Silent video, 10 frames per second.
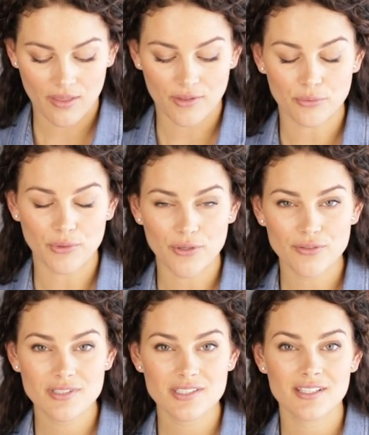The
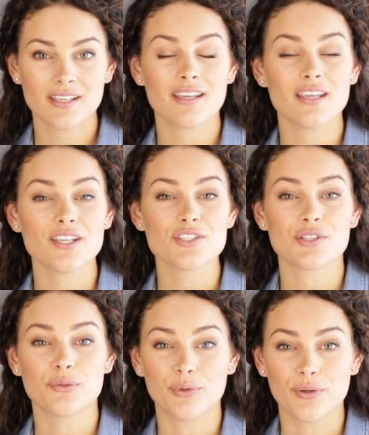rose is
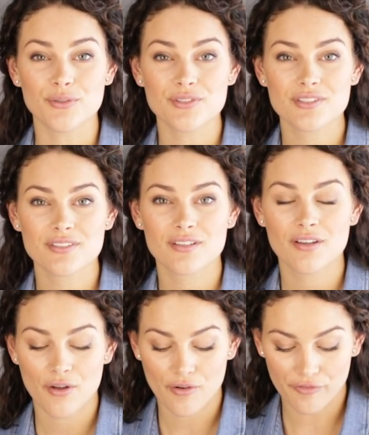a rose,
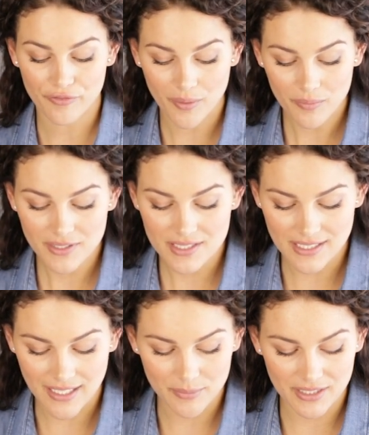from the
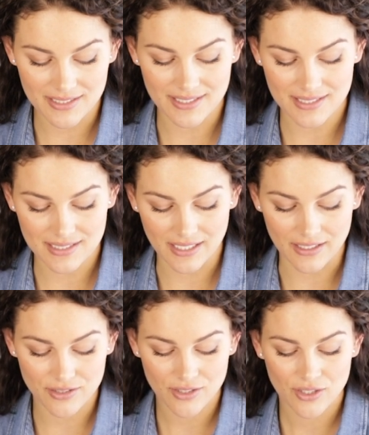time it is a
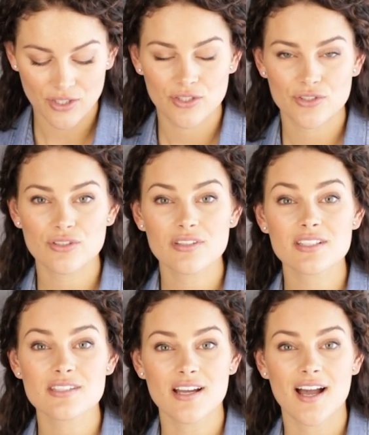seed to the
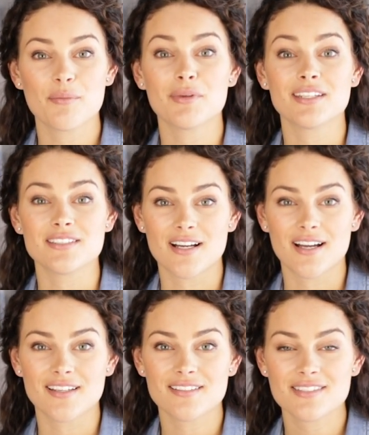time it
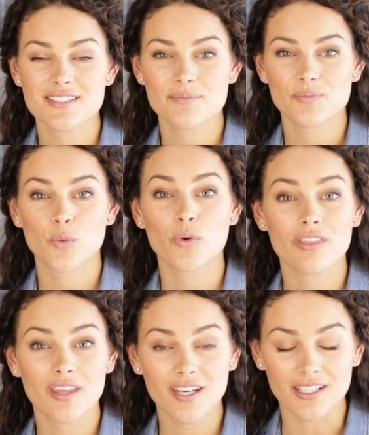dies.
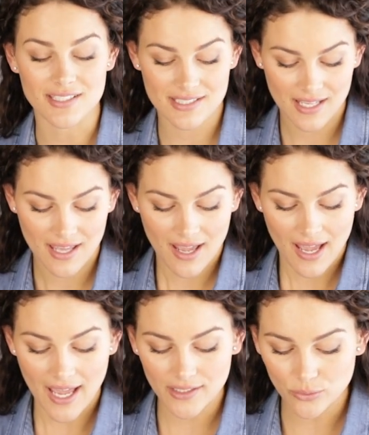Within it,
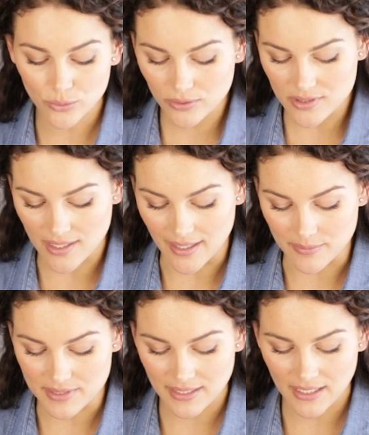at all
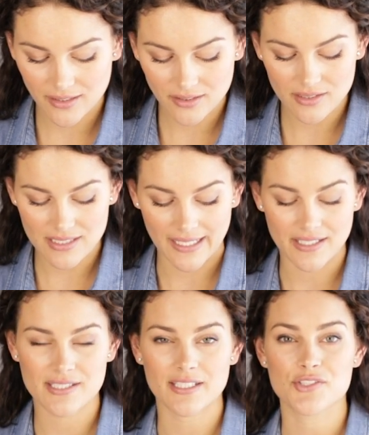times, it
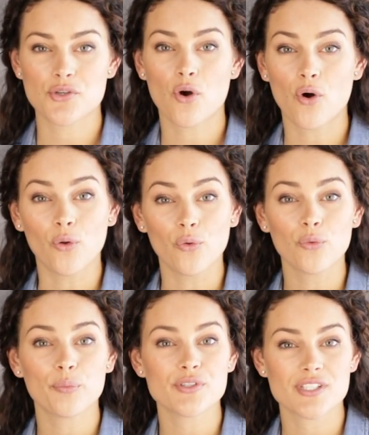contains its
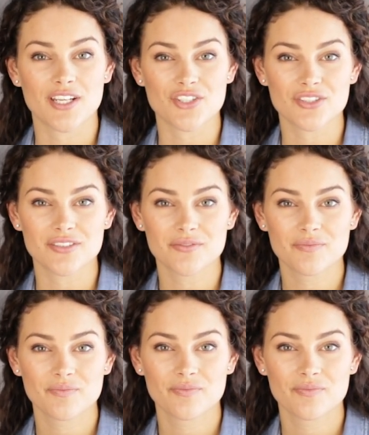whole potential.